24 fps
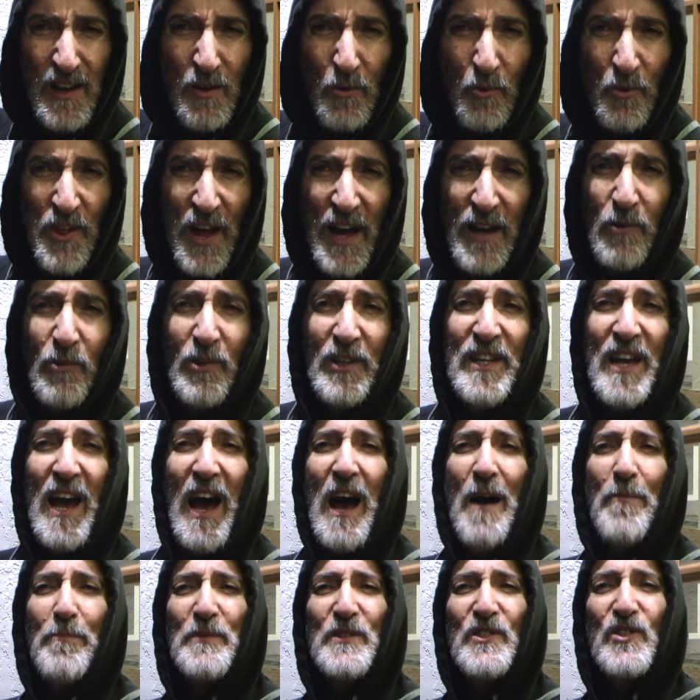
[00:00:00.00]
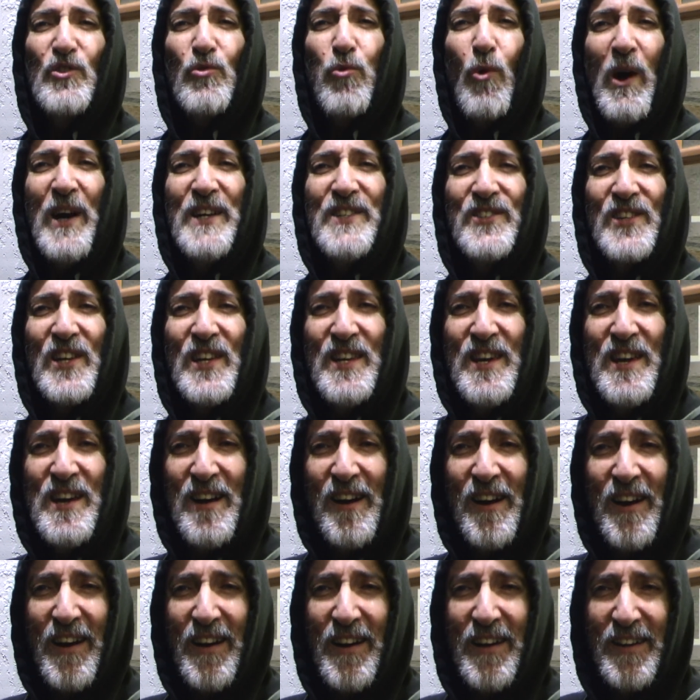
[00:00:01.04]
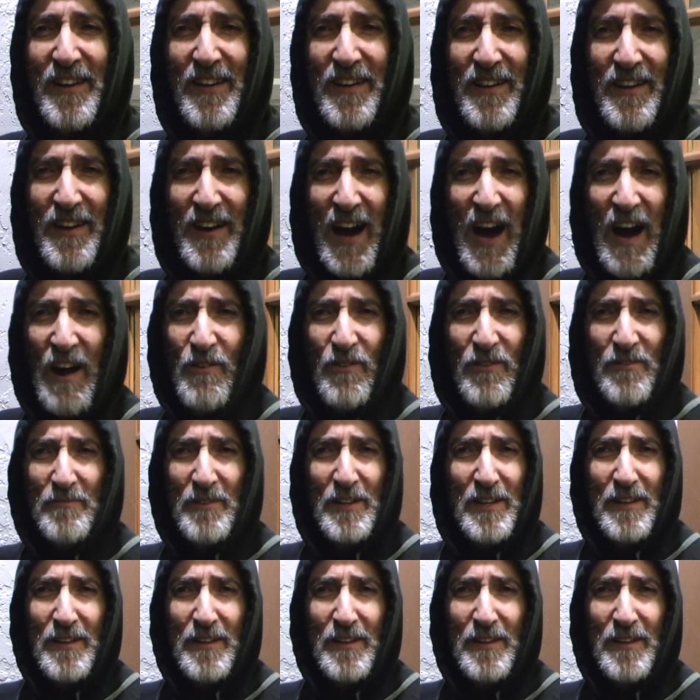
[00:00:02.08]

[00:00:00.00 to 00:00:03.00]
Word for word: Well, that only happens twice a year. How?